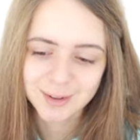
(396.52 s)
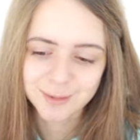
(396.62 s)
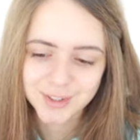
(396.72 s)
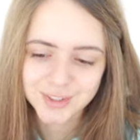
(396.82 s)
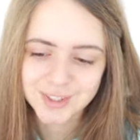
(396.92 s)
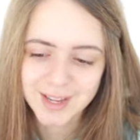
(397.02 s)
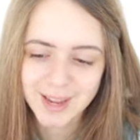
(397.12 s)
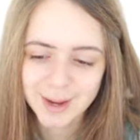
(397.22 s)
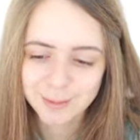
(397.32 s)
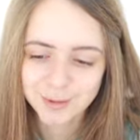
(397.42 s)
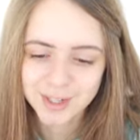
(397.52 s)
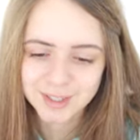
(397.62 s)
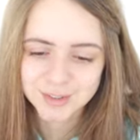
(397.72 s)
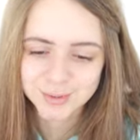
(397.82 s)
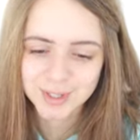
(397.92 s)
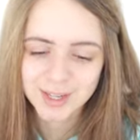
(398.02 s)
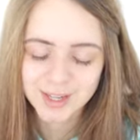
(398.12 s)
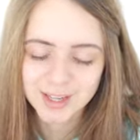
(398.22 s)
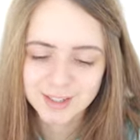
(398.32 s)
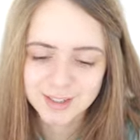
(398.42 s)
visit every country
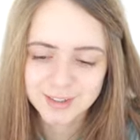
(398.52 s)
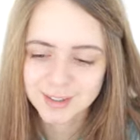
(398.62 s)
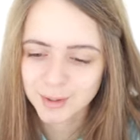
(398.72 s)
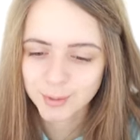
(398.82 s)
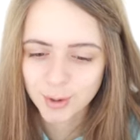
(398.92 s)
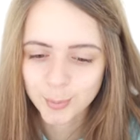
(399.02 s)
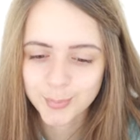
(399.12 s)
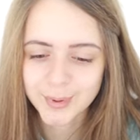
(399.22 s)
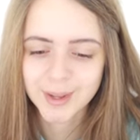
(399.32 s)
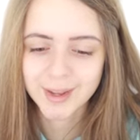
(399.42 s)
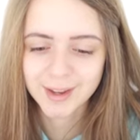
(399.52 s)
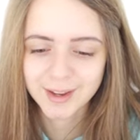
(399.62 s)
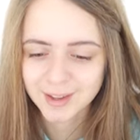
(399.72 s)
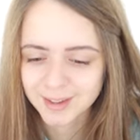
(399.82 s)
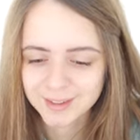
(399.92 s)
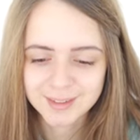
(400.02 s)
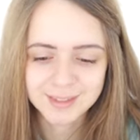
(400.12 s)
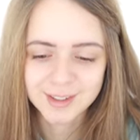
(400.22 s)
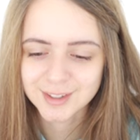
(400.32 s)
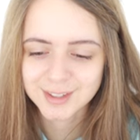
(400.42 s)
in Europe and
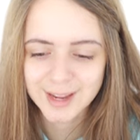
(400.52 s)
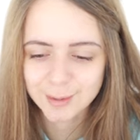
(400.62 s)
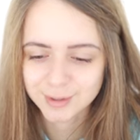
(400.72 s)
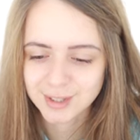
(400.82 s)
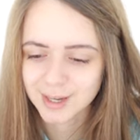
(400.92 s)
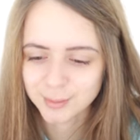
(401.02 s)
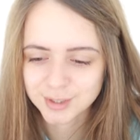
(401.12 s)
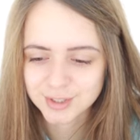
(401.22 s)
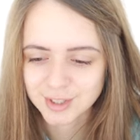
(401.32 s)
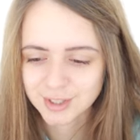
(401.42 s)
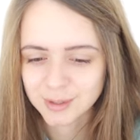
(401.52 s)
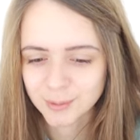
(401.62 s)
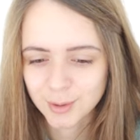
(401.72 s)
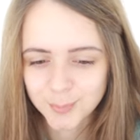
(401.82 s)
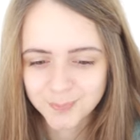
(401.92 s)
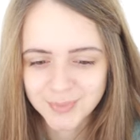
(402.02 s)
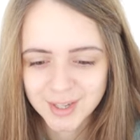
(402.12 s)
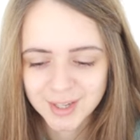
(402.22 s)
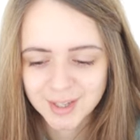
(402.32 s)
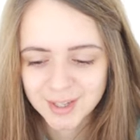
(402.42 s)
learn every language in Europe.
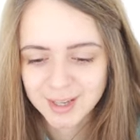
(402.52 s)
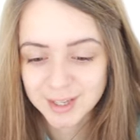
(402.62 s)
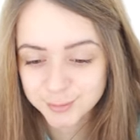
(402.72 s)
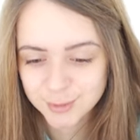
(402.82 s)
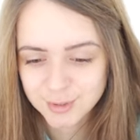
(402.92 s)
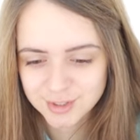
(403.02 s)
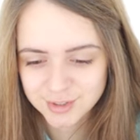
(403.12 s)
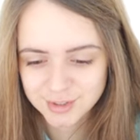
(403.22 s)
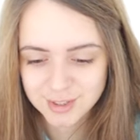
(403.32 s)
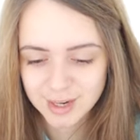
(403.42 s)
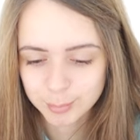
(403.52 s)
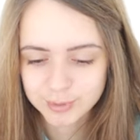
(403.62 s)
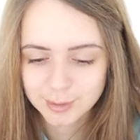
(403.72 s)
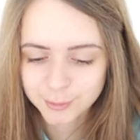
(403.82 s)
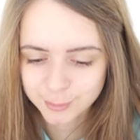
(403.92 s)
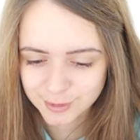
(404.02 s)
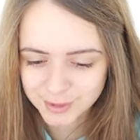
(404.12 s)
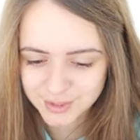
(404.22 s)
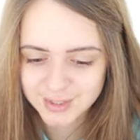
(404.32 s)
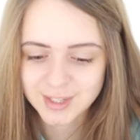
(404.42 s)
As for Russian, I would love to
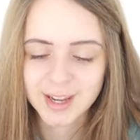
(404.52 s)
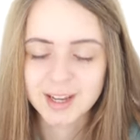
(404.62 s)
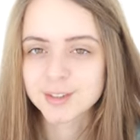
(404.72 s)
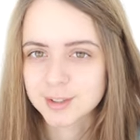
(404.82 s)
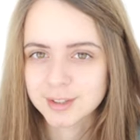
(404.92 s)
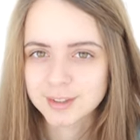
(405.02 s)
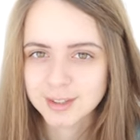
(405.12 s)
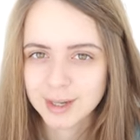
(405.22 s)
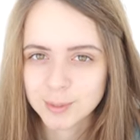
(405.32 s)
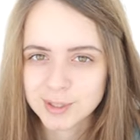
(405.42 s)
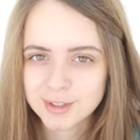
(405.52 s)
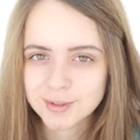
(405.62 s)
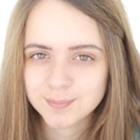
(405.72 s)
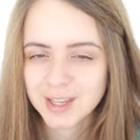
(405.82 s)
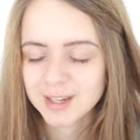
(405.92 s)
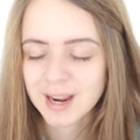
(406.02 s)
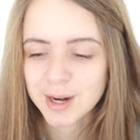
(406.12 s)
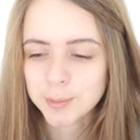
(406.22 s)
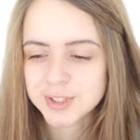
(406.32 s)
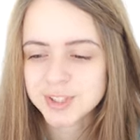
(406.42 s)
visit and learn the language. And I
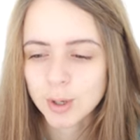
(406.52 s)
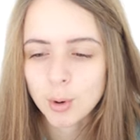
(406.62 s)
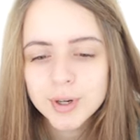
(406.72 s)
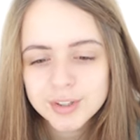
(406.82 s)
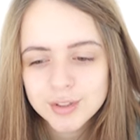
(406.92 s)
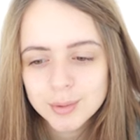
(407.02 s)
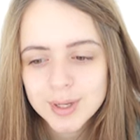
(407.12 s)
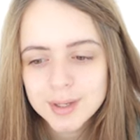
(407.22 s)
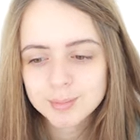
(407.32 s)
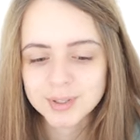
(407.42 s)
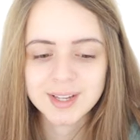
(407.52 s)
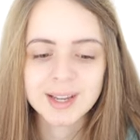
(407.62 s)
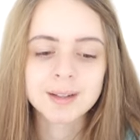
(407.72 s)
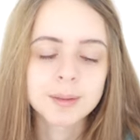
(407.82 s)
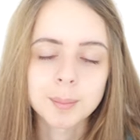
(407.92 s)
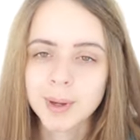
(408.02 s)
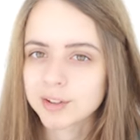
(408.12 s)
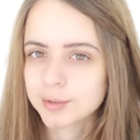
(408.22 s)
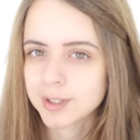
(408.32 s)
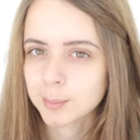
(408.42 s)
was going to do it, but then
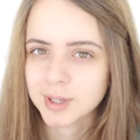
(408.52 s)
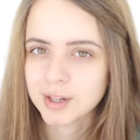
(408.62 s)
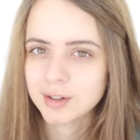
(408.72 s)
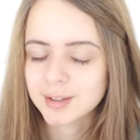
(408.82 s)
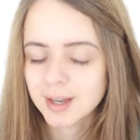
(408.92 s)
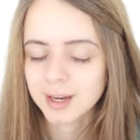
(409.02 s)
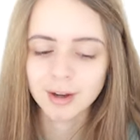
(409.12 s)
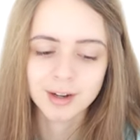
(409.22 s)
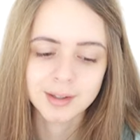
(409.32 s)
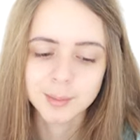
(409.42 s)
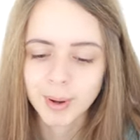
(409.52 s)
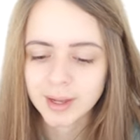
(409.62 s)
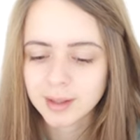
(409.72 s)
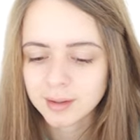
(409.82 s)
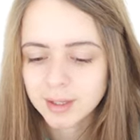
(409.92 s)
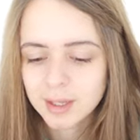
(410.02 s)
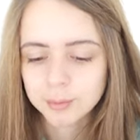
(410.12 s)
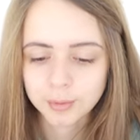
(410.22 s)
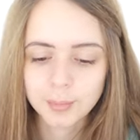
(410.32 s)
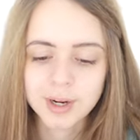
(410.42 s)
Mandarin appeared. I got an email
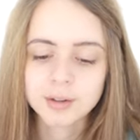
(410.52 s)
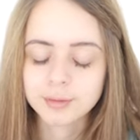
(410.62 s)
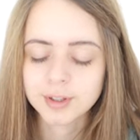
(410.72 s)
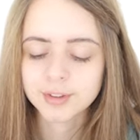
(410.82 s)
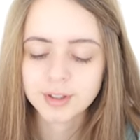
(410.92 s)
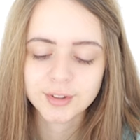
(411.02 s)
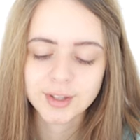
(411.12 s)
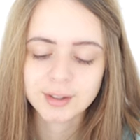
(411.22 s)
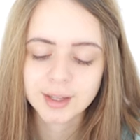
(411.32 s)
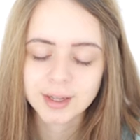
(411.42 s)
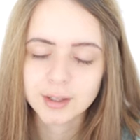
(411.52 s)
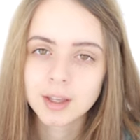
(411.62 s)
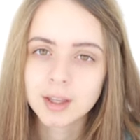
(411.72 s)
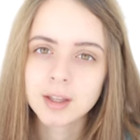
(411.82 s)
from my university saying, like,